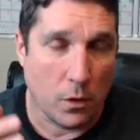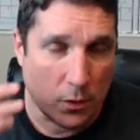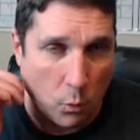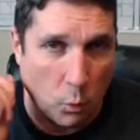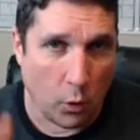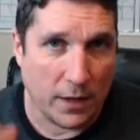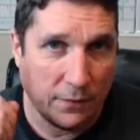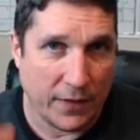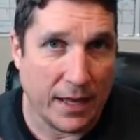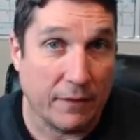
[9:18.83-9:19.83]
the one
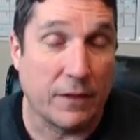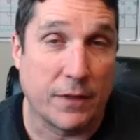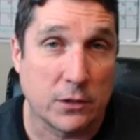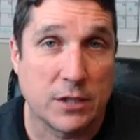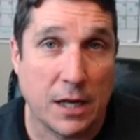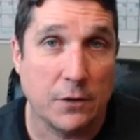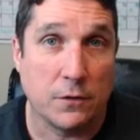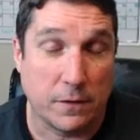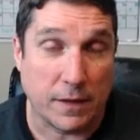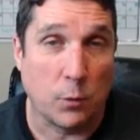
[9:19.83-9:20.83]
thing that they'll tell you
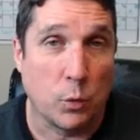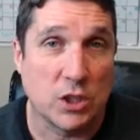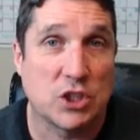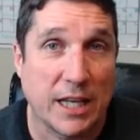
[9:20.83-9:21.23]
that they wish